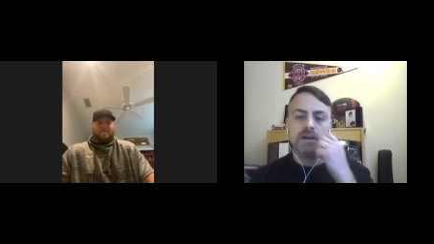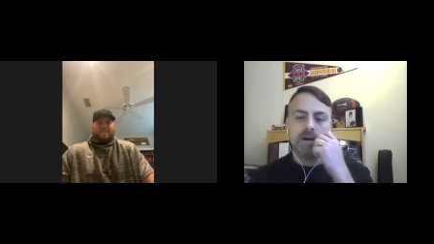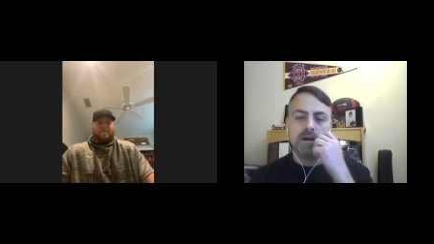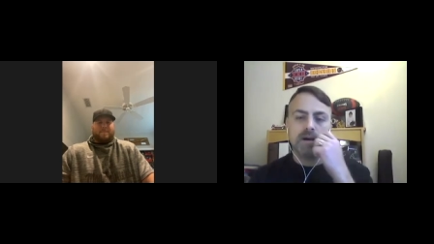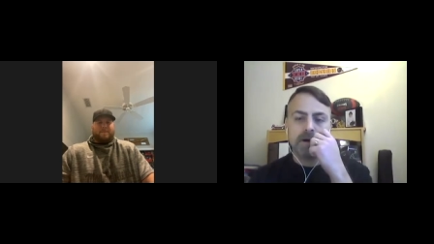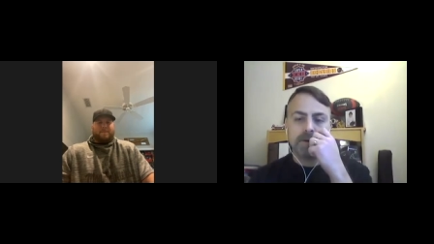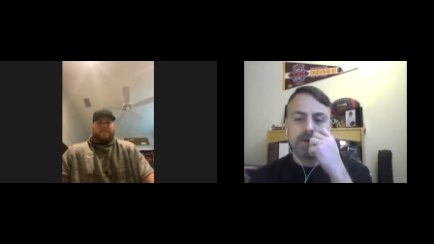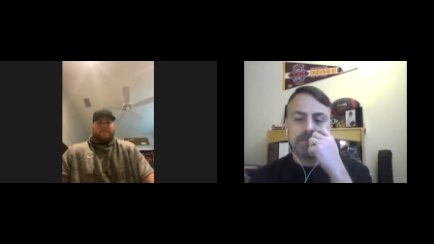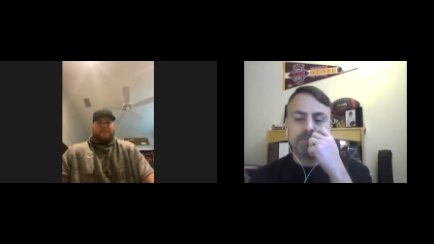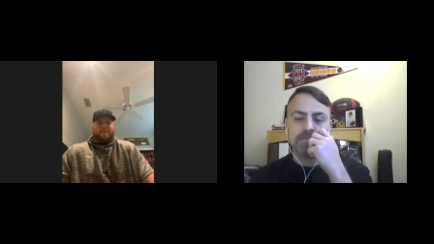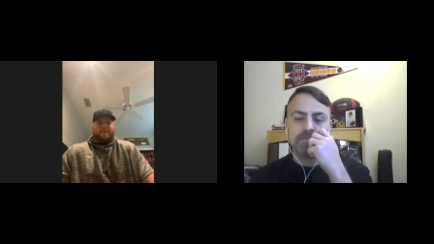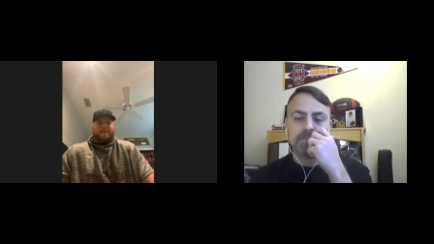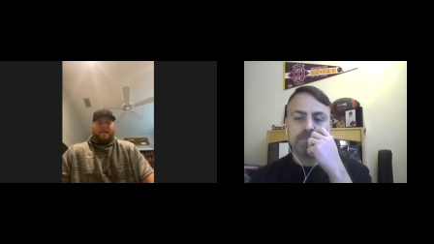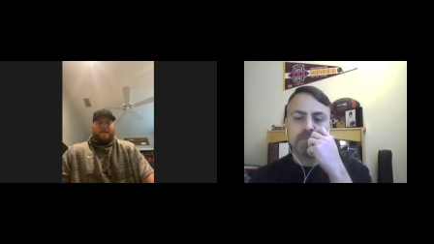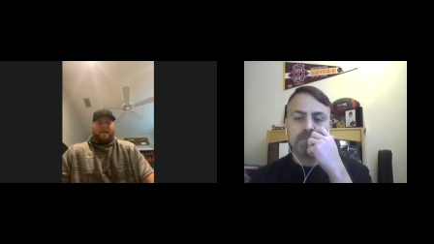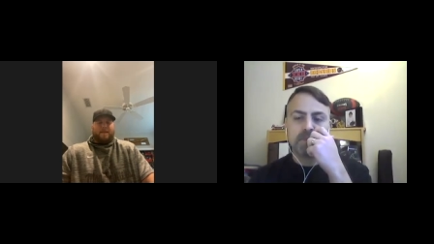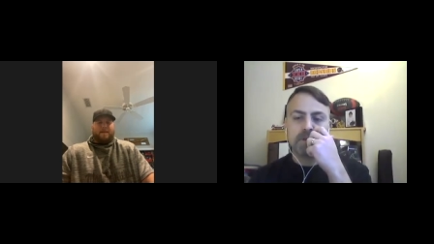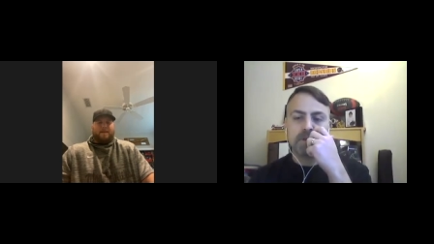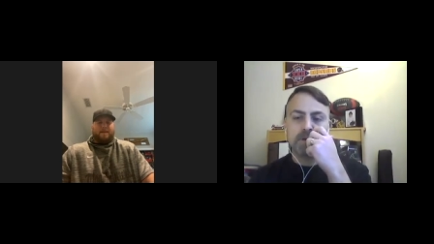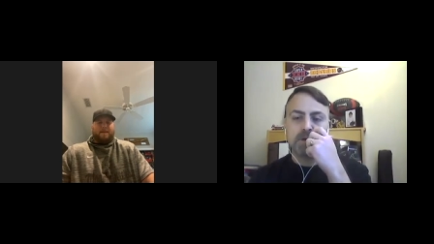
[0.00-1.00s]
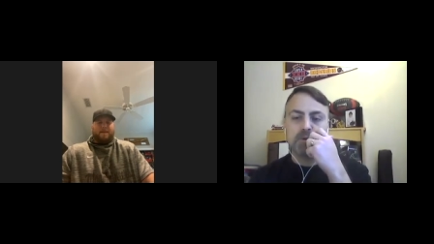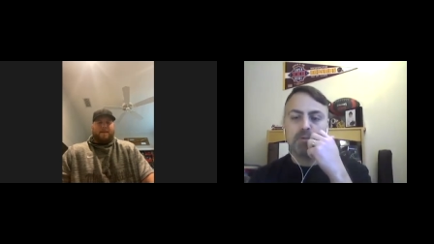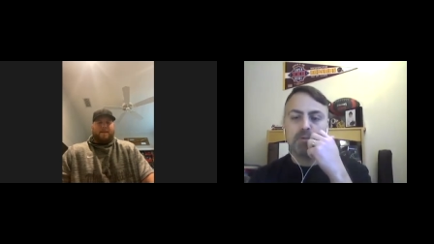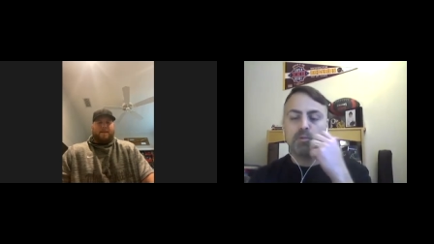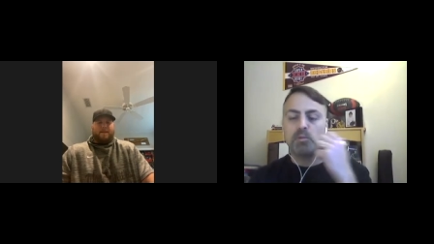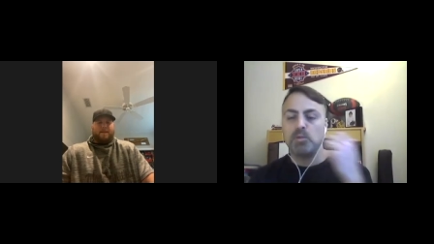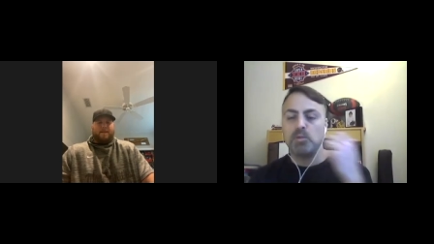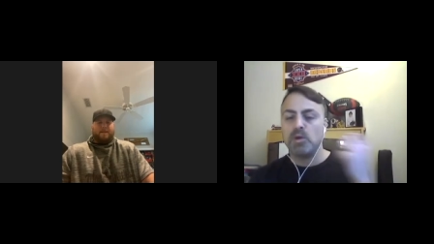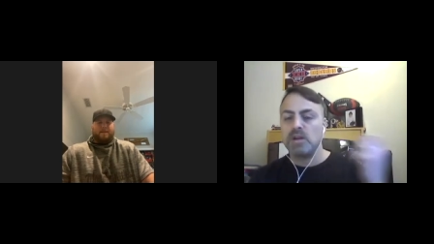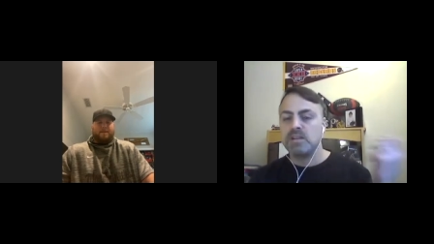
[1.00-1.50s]

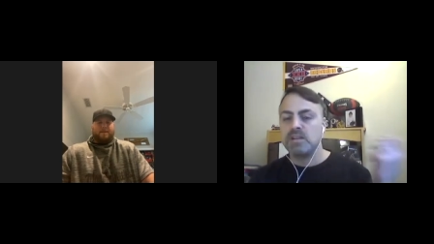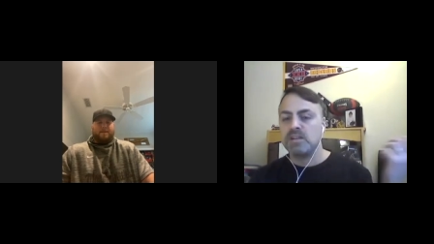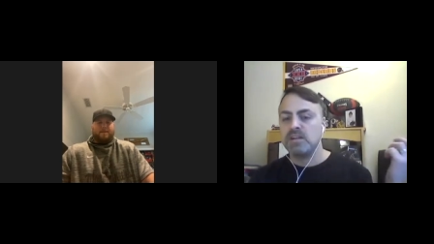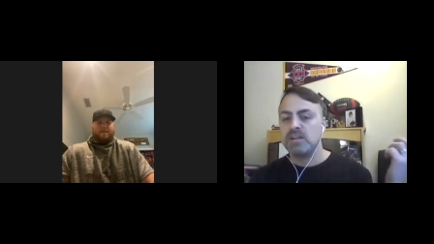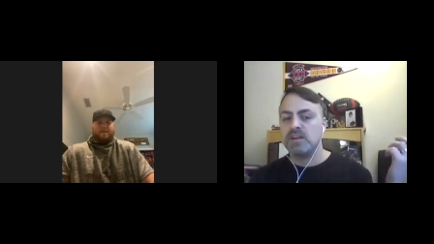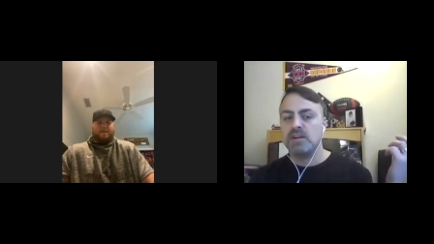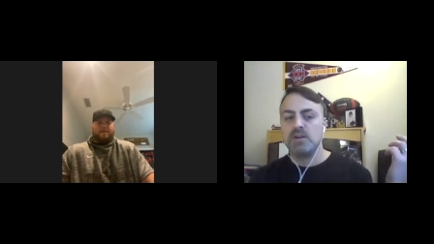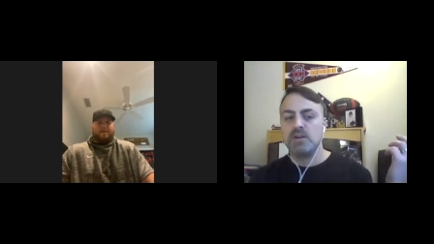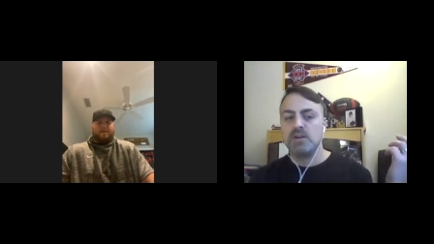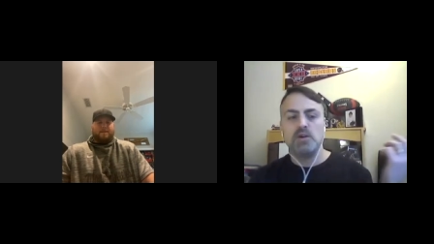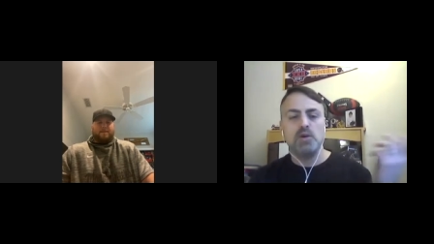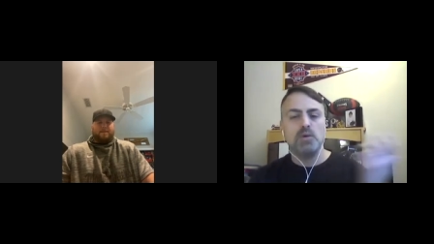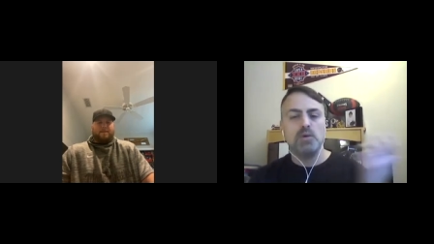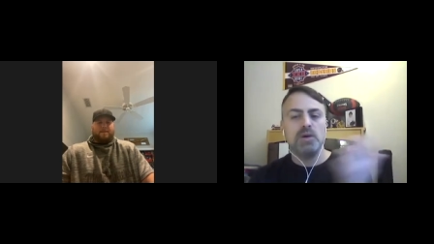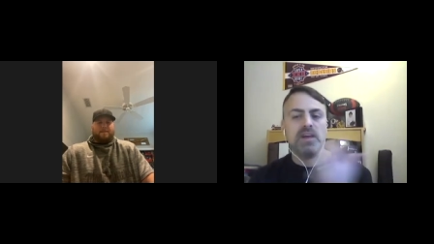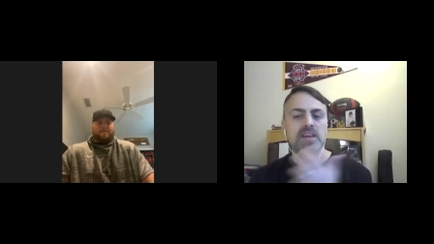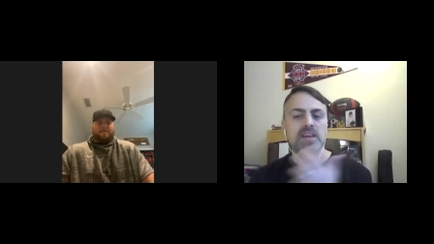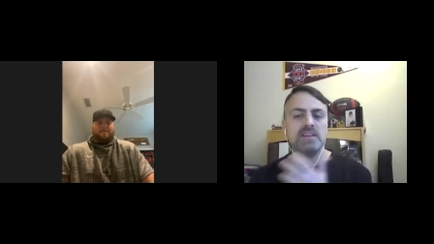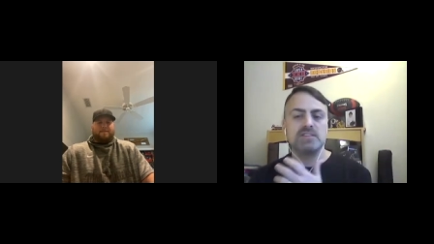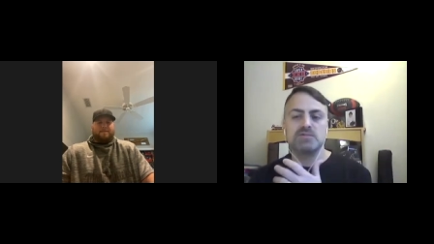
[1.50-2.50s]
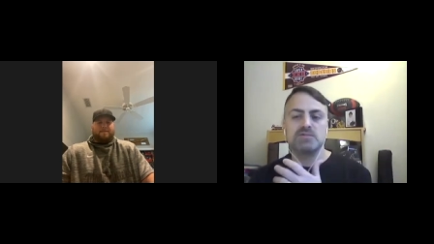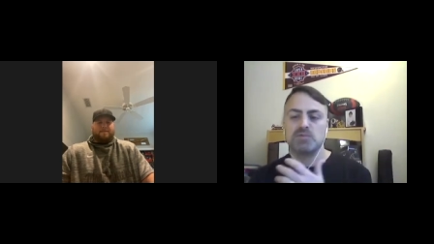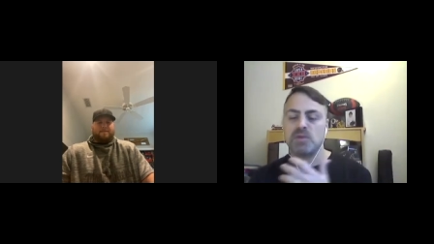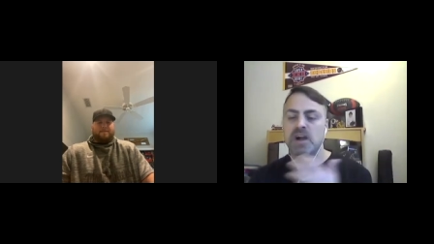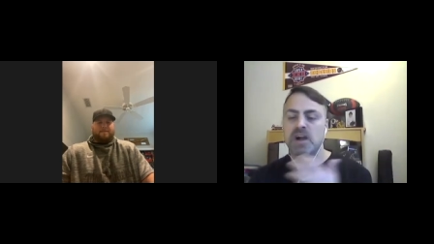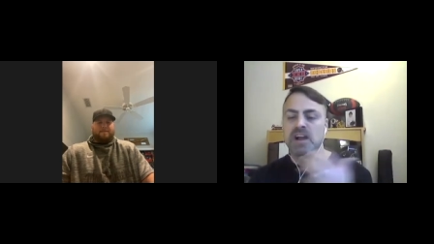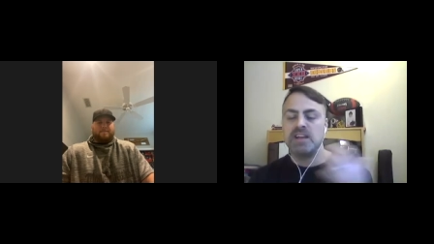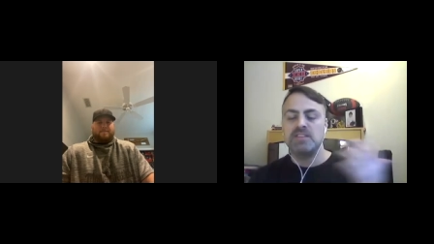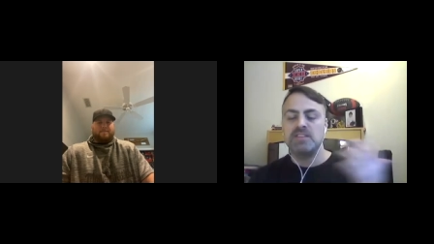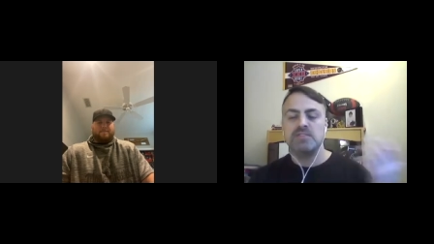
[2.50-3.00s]
Who is
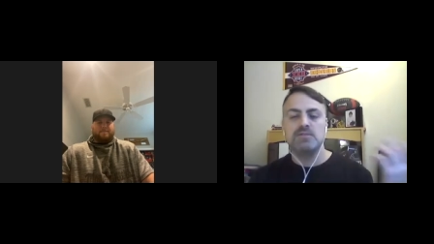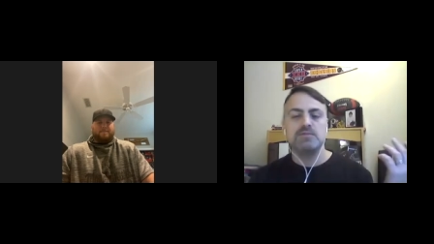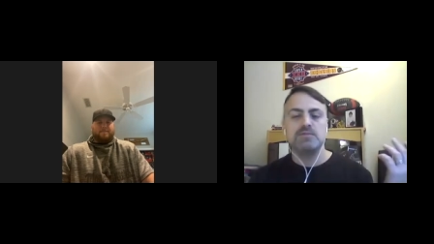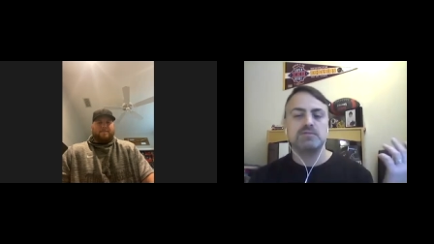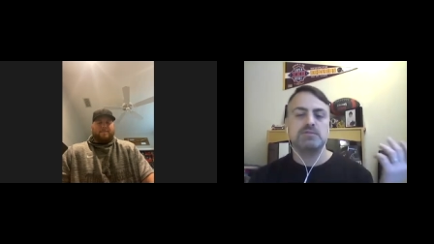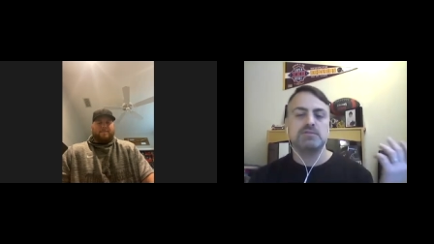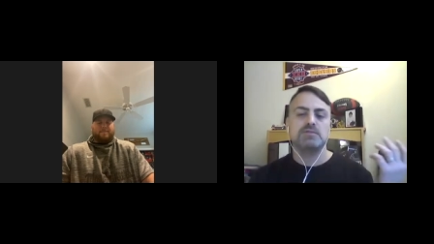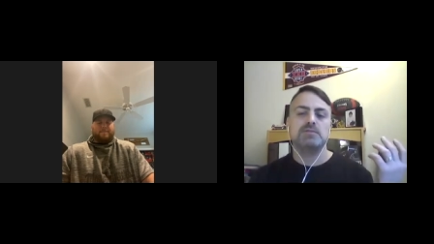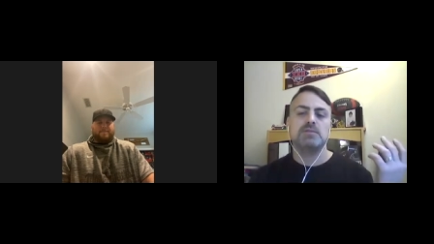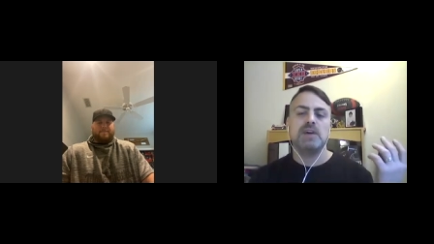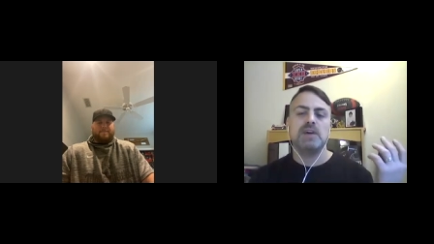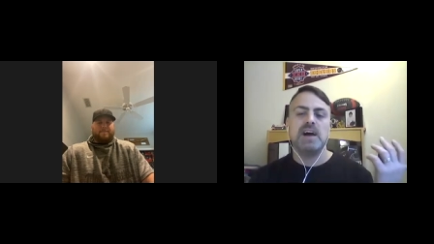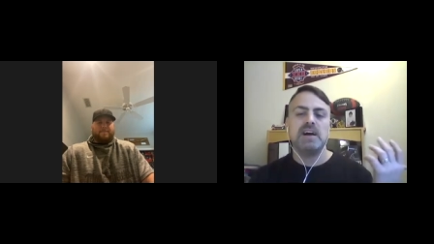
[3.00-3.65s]
Ryan Neuzil